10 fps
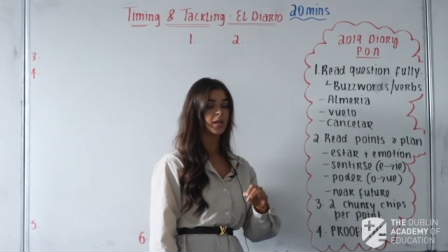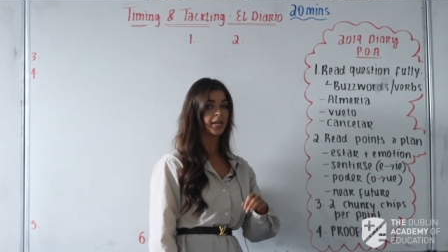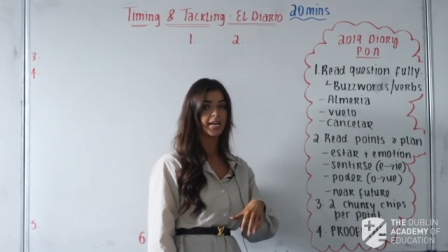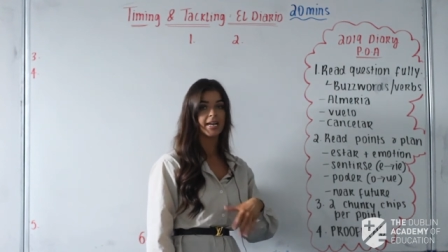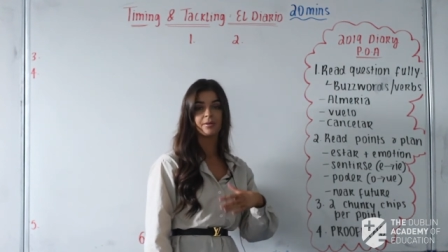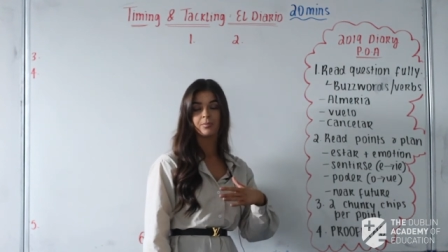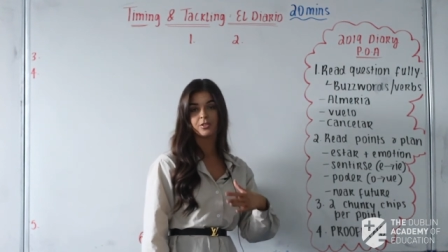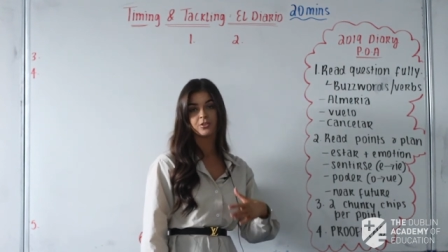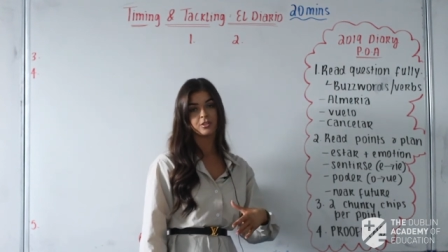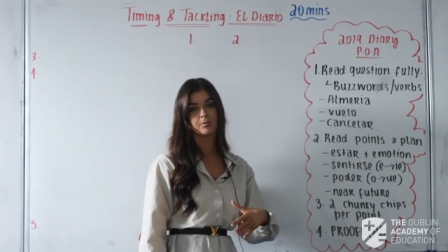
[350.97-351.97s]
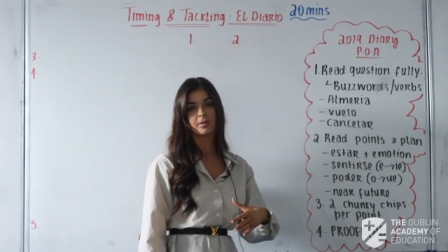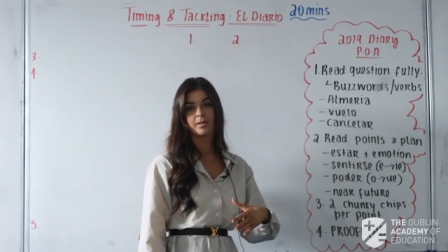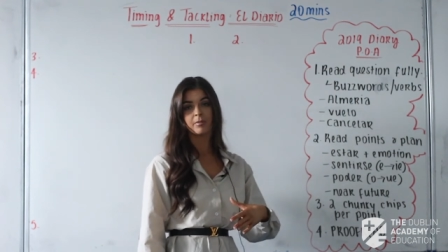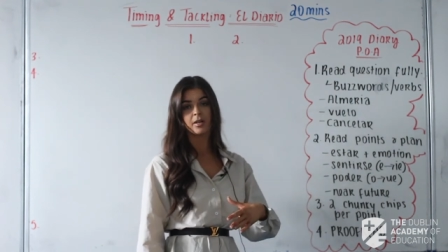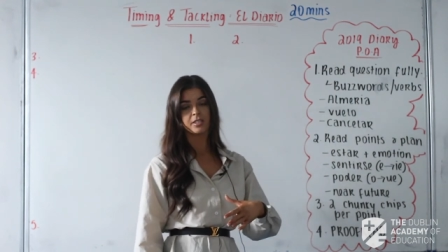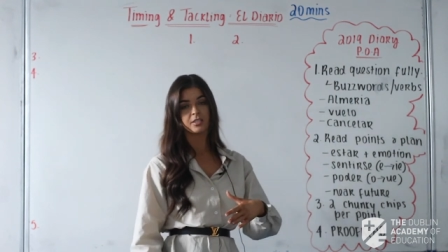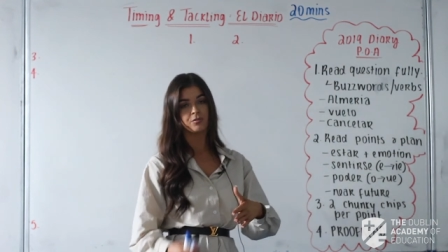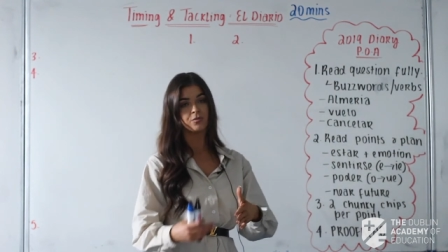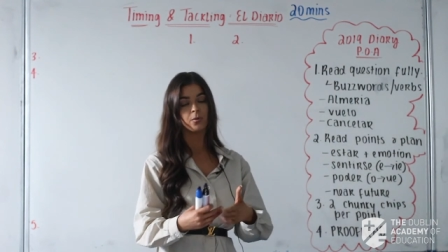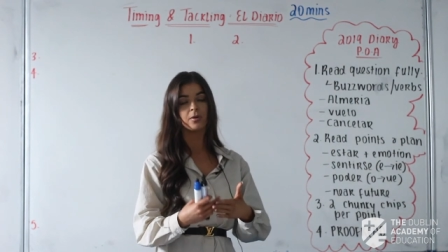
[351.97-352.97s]
Again, we're just being marked on
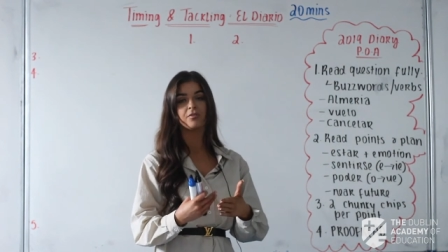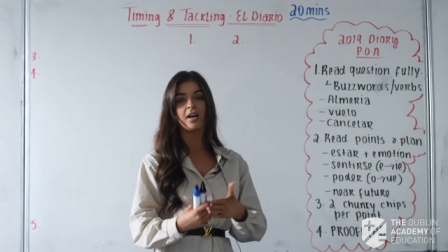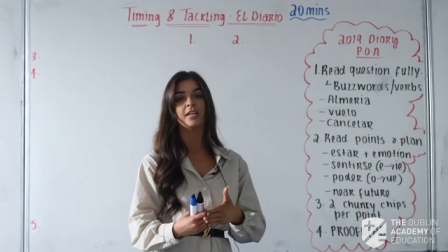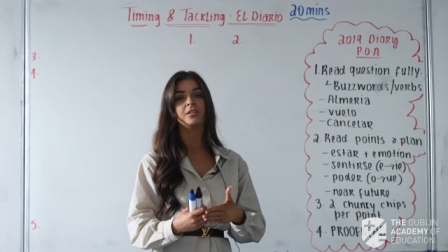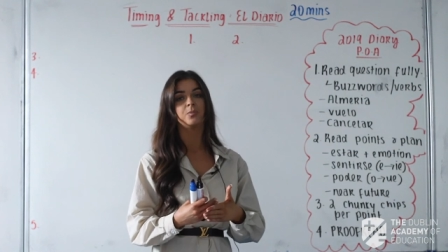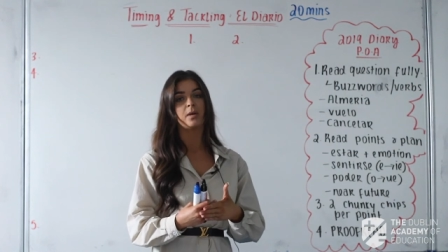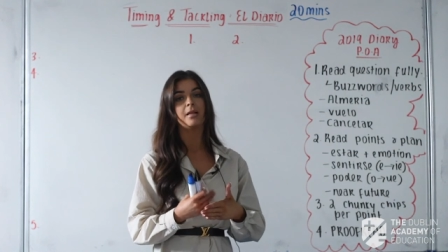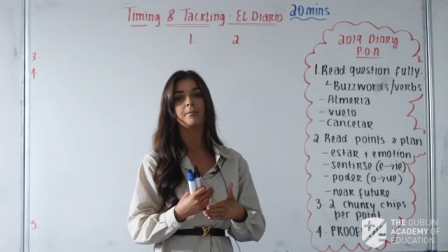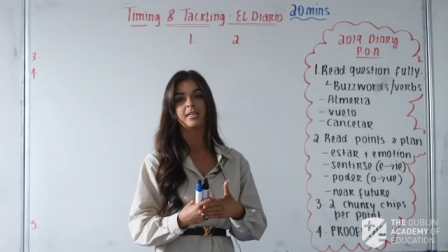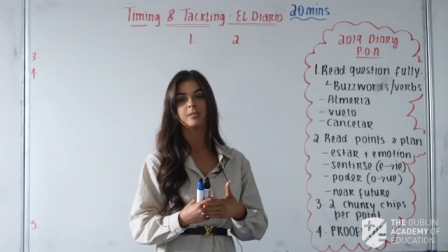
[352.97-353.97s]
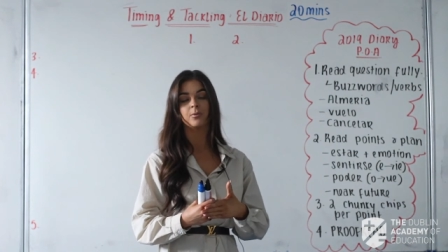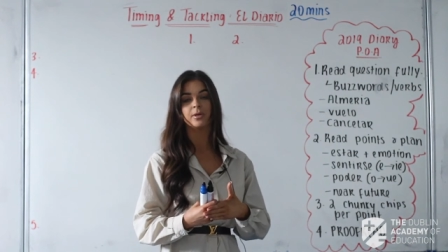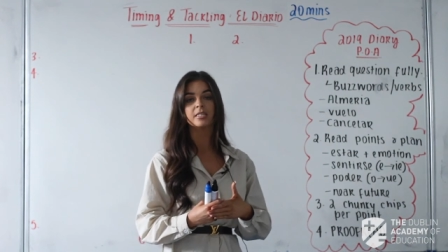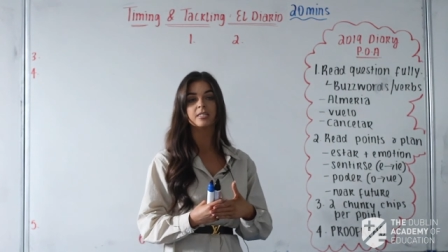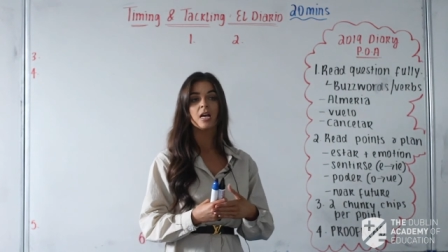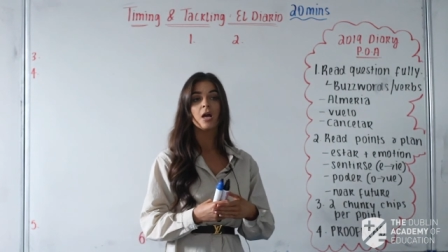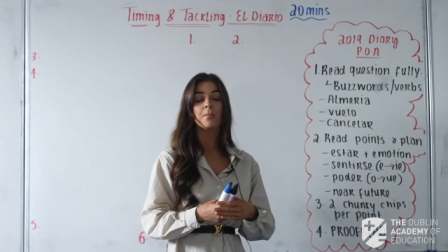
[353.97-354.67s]
four valid, well-made points.